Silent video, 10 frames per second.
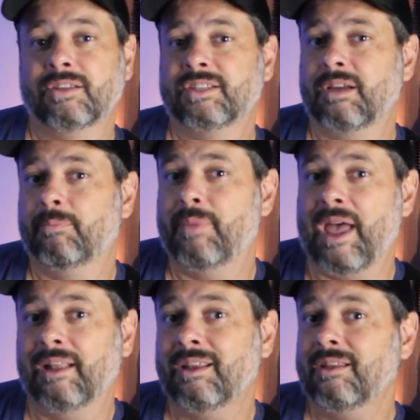Some
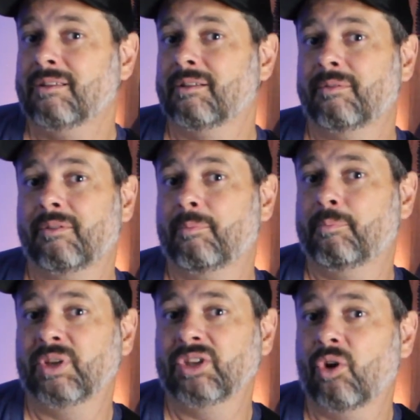bending,
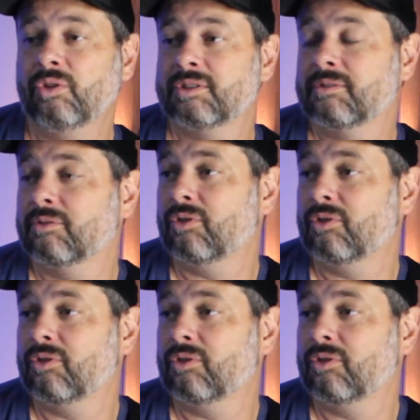B note,